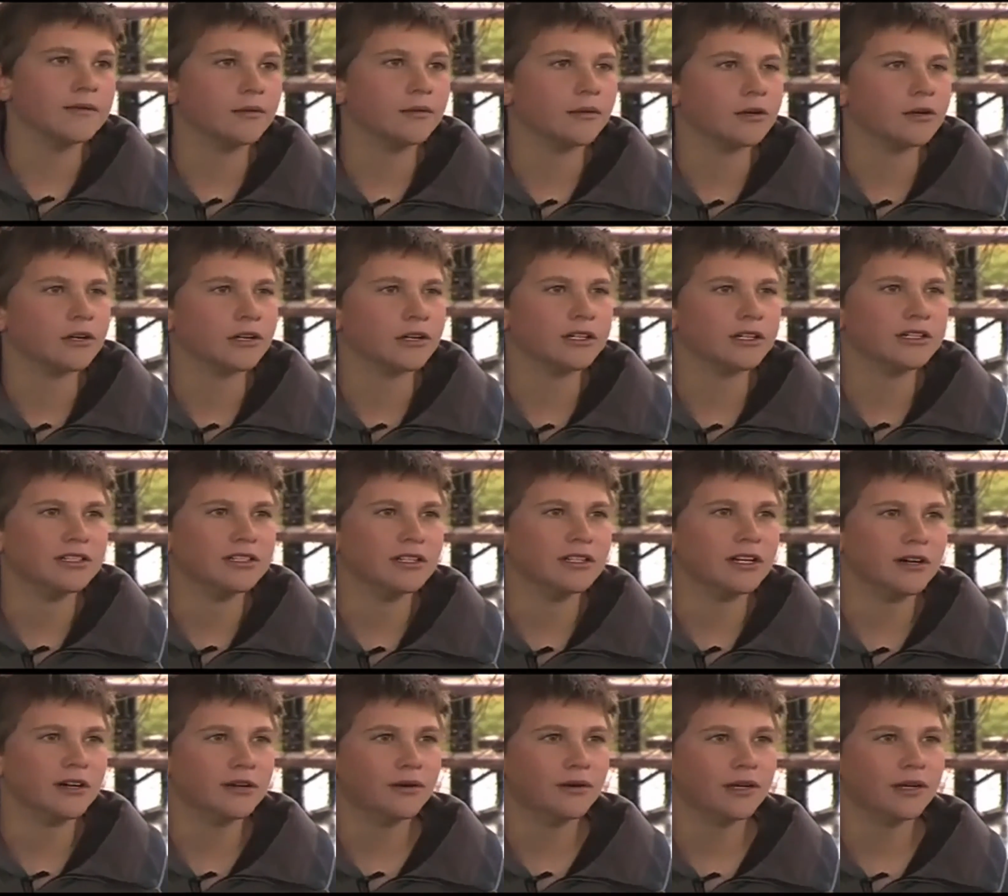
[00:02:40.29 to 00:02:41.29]
who question
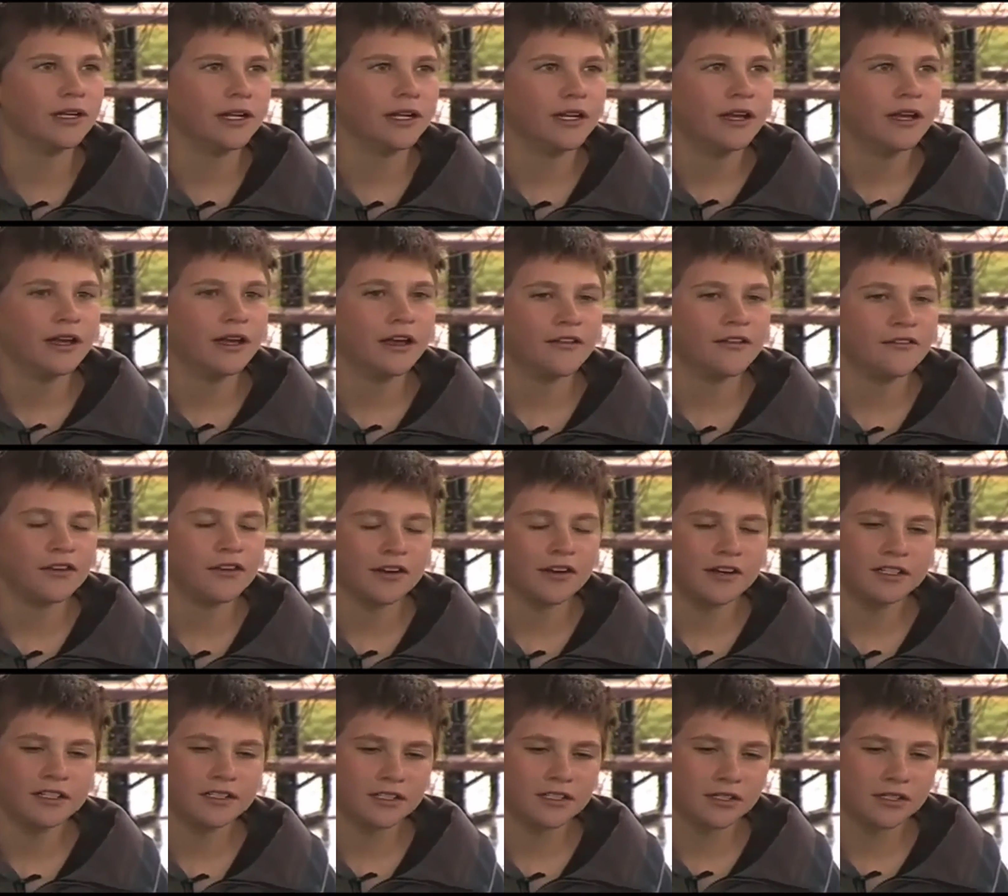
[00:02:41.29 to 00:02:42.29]
authority, are full of
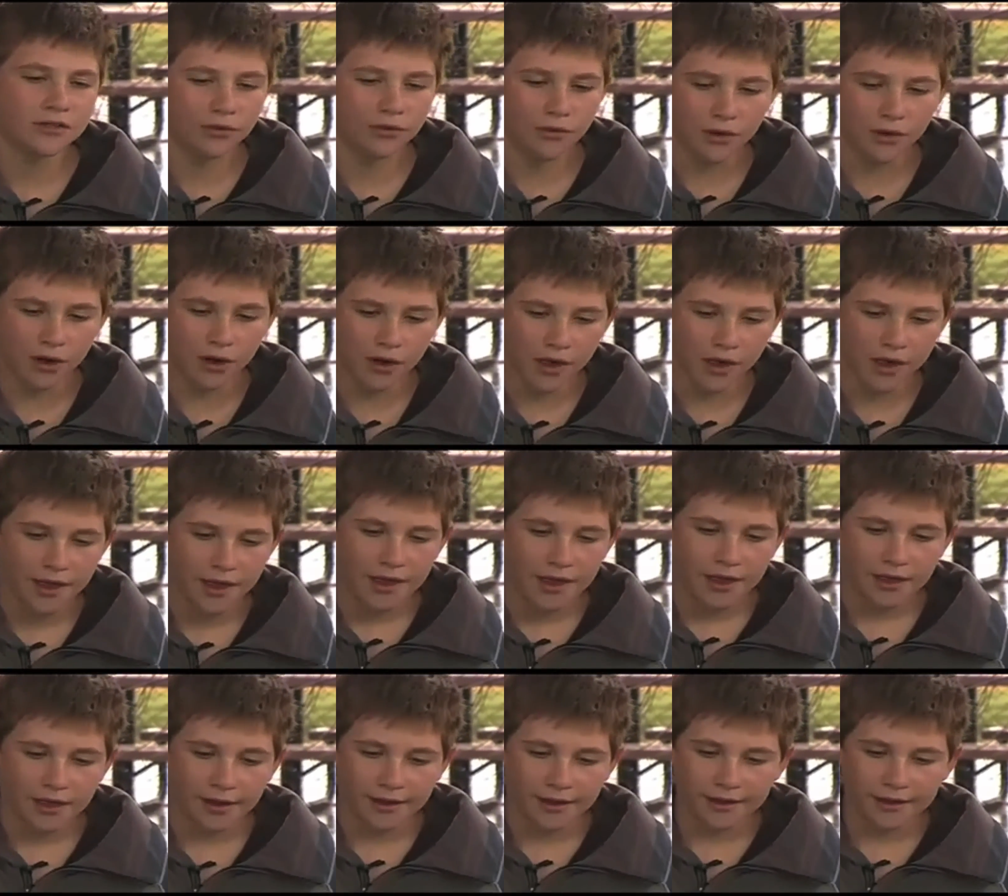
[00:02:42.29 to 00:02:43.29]
energy, and have restless minds who
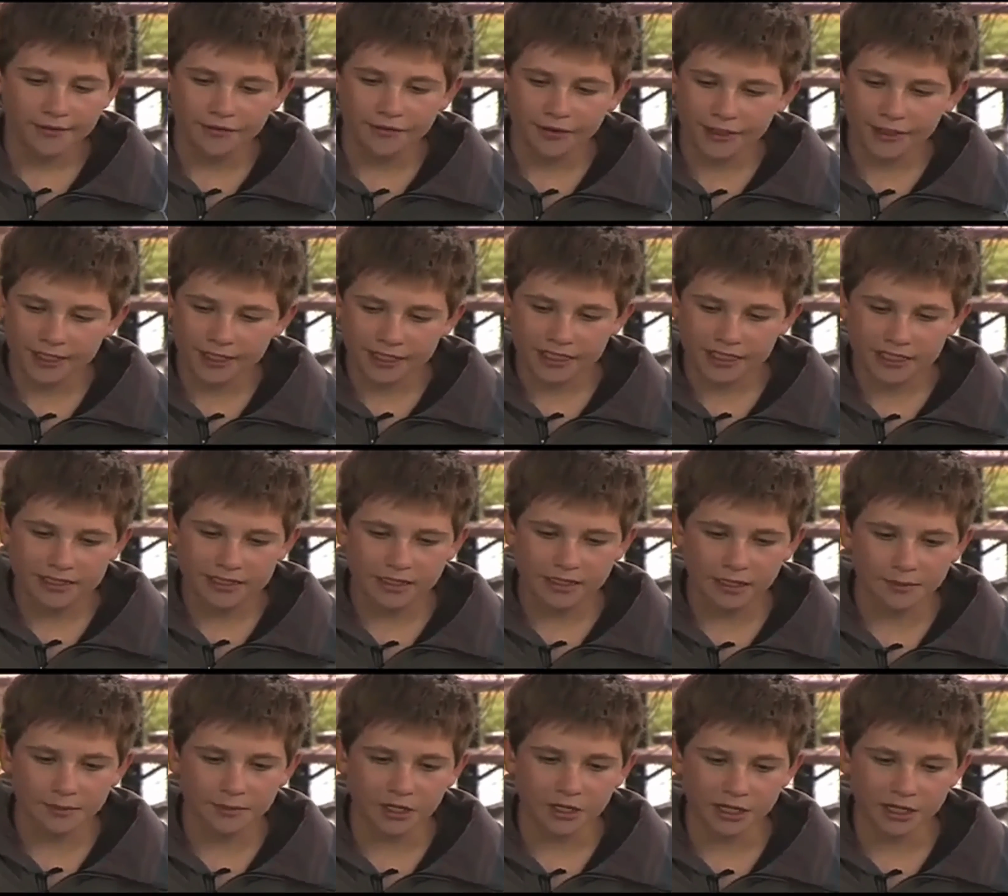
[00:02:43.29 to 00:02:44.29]
usually end up being the most
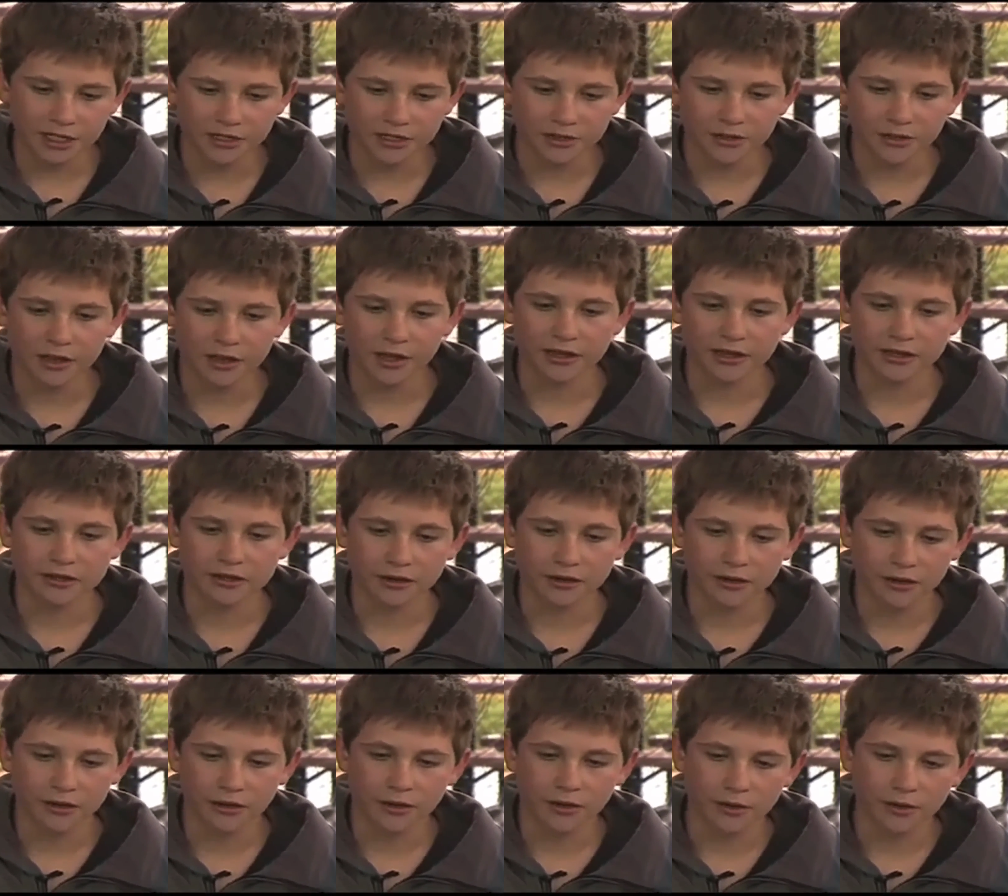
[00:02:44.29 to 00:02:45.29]
creative,
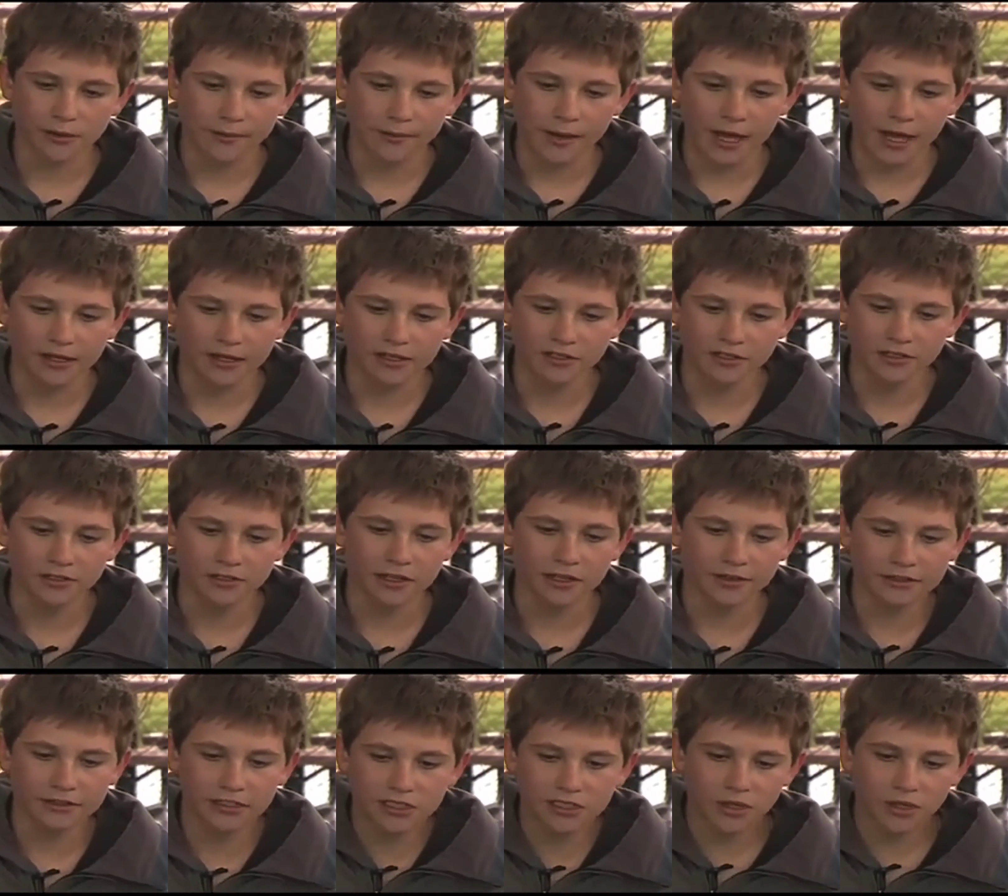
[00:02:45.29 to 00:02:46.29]
intelligent, and rewarding
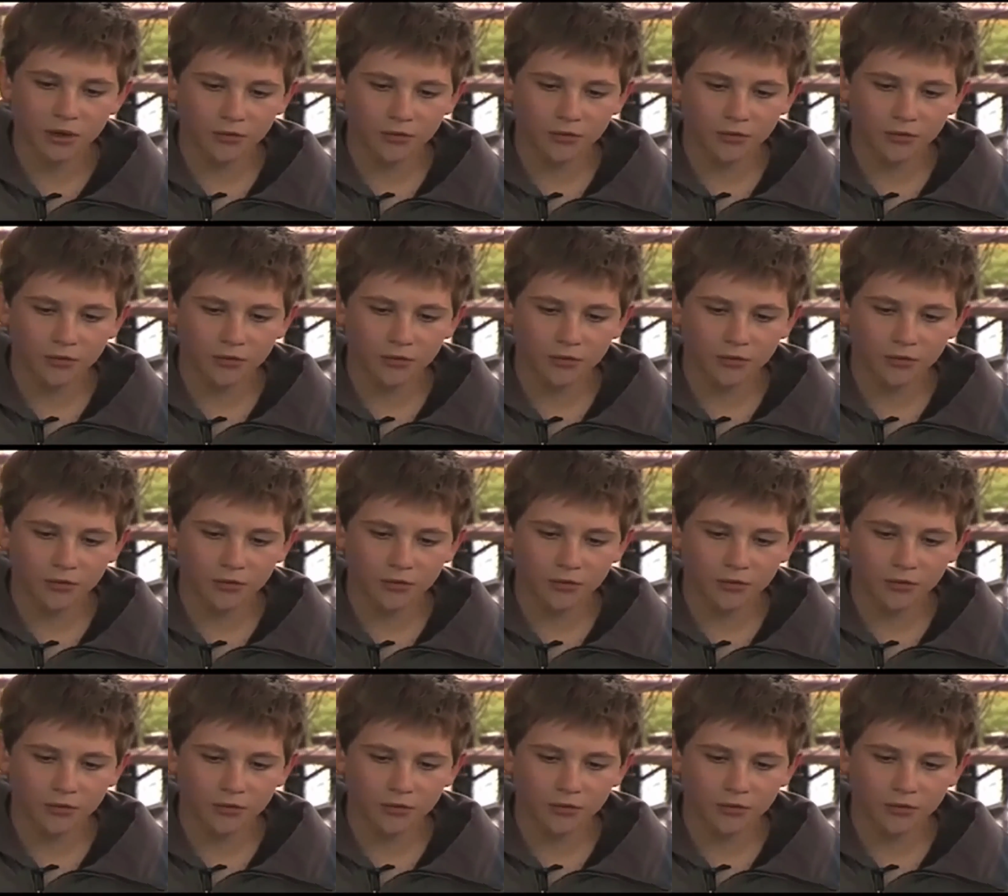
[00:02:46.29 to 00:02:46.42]
students.